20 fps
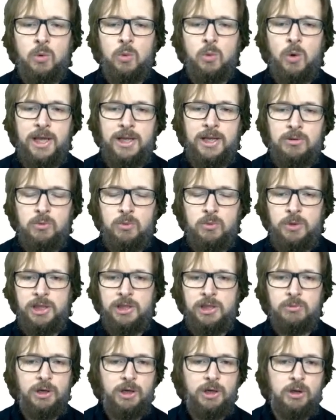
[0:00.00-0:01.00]
When
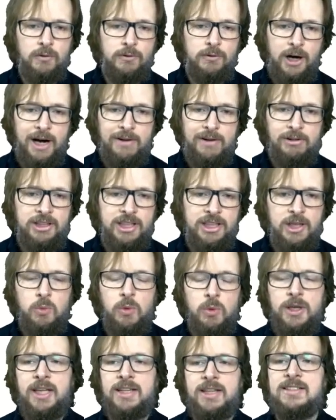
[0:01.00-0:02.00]
we recover everything,
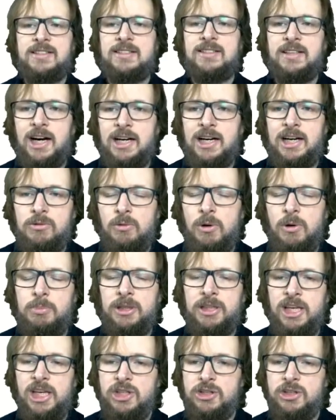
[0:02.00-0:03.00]
we can start
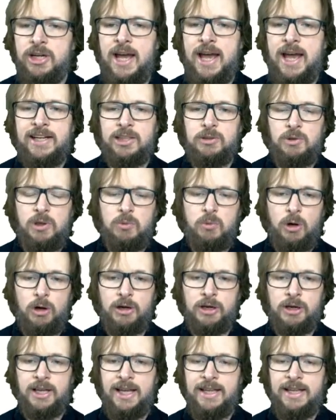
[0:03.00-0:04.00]
replication and it will
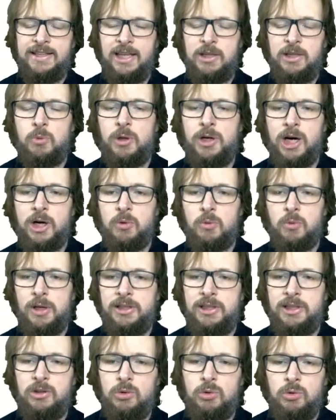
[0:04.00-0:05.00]
work. And then we are
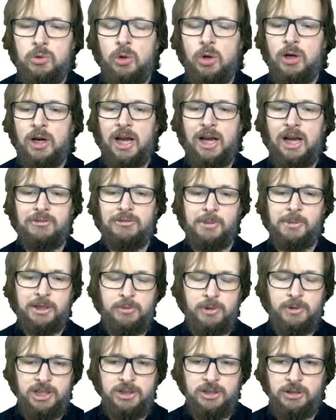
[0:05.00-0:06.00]
ready to do a live
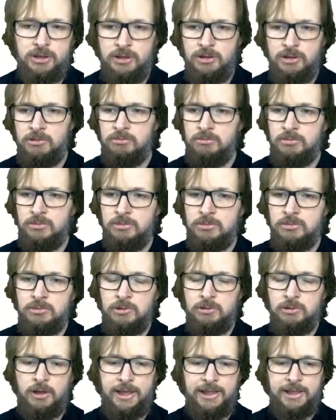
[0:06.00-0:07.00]
migration,
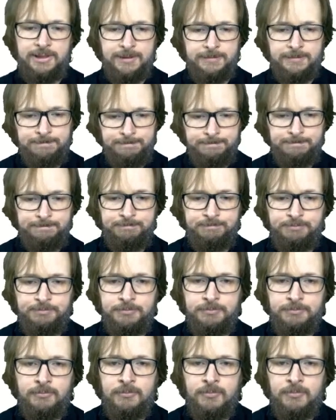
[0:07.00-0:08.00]
right?
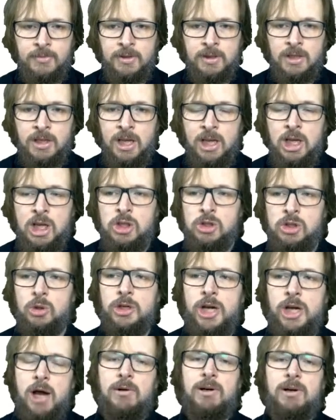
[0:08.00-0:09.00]
So
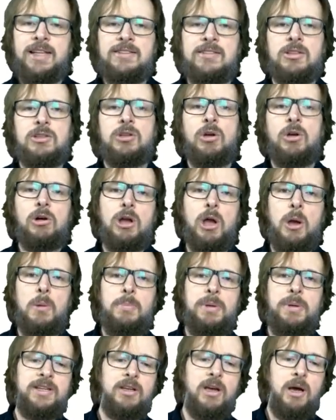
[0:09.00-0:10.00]
now let's talk a
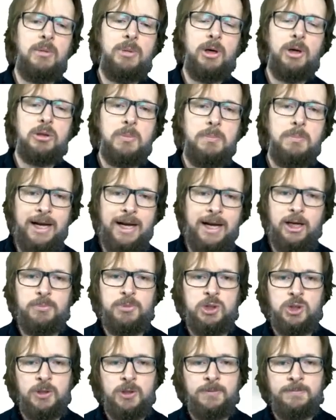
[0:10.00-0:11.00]
bit about
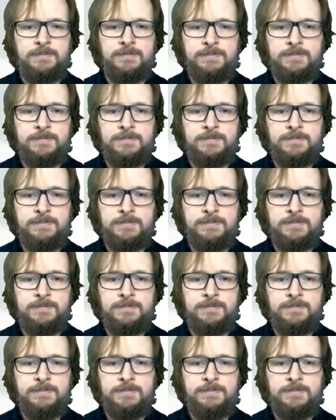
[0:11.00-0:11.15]
backups.